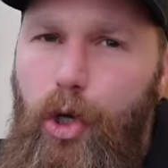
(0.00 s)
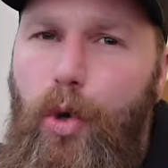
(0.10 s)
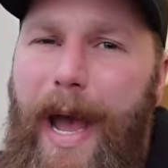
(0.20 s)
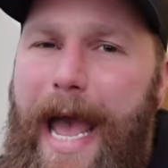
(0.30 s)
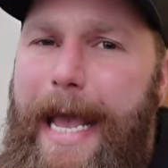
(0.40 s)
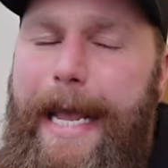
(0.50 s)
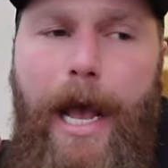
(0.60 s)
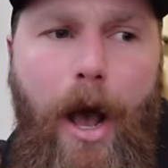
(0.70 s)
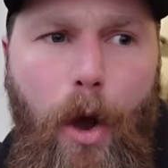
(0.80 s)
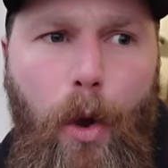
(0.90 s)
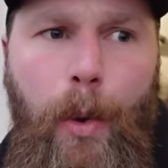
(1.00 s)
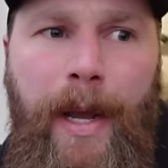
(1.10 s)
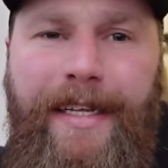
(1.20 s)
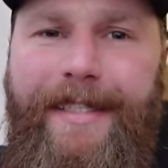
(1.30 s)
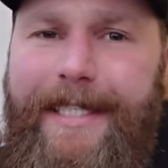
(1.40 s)
UAO
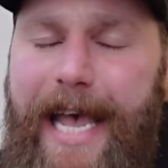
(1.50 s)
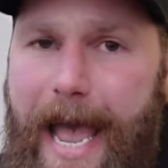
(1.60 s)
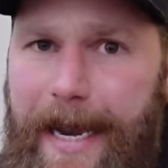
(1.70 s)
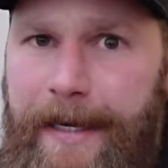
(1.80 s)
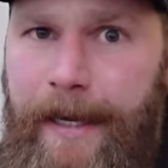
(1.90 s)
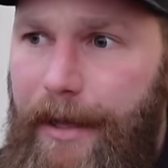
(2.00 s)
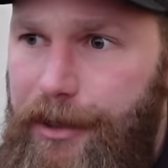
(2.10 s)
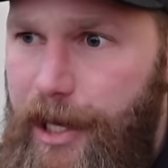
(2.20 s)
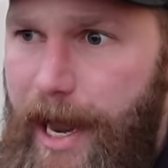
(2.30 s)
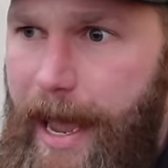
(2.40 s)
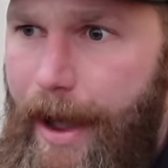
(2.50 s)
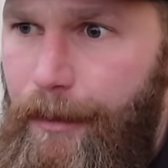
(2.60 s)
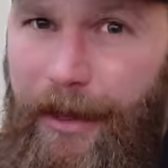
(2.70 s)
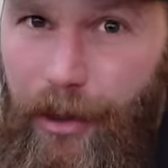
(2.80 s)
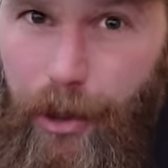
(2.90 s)
10 at
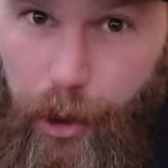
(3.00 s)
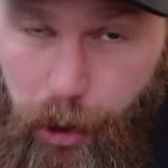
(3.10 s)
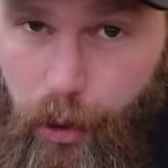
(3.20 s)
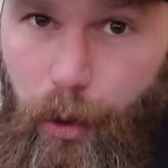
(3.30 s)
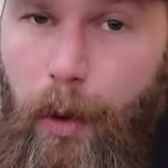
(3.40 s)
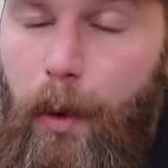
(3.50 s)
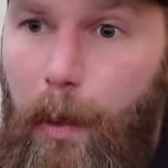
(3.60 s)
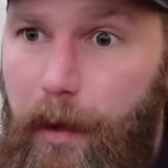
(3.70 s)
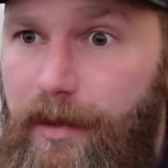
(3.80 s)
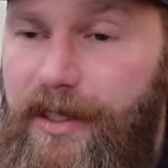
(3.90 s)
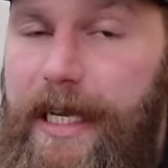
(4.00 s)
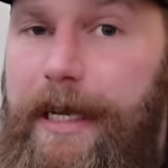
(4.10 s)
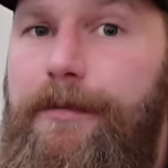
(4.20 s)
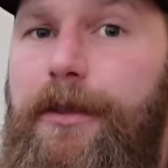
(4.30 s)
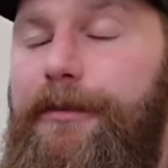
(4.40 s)
checkout and you will
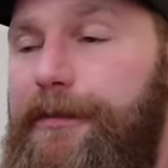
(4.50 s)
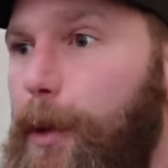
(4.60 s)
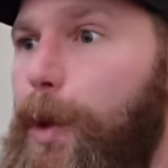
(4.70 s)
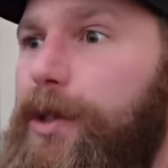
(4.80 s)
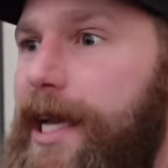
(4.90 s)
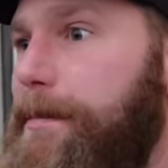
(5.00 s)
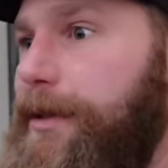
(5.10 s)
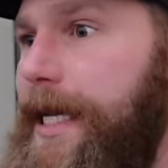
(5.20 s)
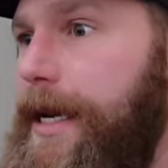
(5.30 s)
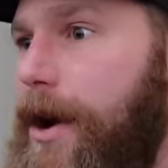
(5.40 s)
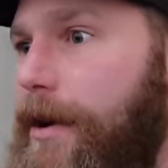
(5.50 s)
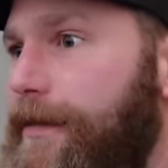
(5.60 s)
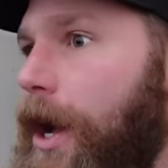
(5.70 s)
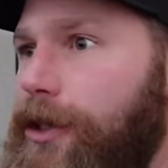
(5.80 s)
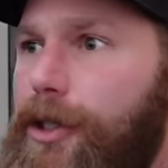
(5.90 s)
receive the full 10%
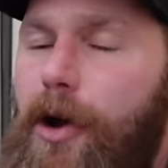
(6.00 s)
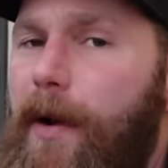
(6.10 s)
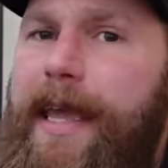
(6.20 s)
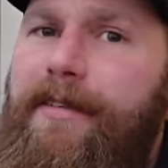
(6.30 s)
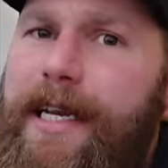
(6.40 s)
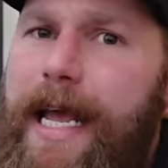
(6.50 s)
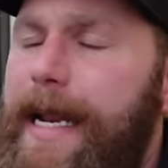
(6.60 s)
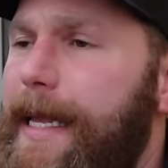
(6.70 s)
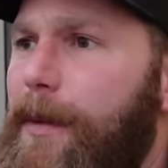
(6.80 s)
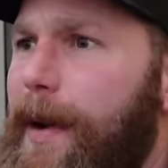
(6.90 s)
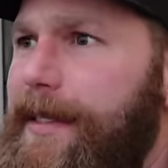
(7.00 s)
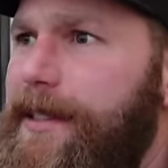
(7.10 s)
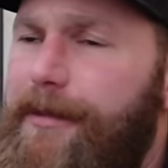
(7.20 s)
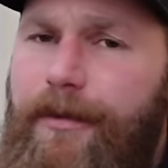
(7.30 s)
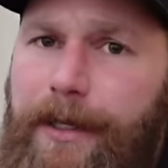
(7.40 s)
off and you're not giving any away
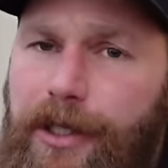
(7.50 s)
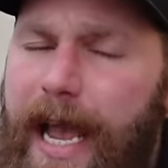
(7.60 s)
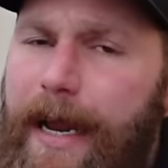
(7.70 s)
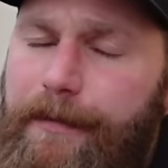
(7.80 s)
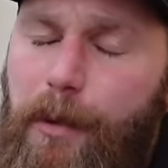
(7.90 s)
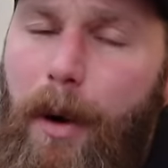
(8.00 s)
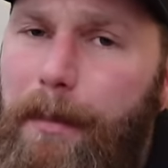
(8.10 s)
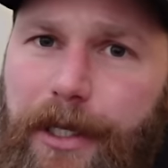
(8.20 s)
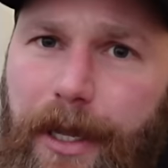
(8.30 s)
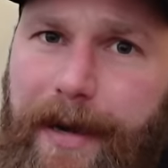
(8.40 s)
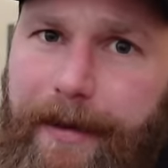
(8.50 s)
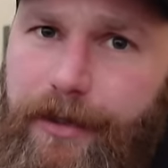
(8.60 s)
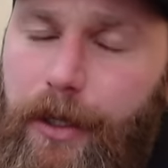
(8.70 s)
to your friend. You can if you want, but you don't have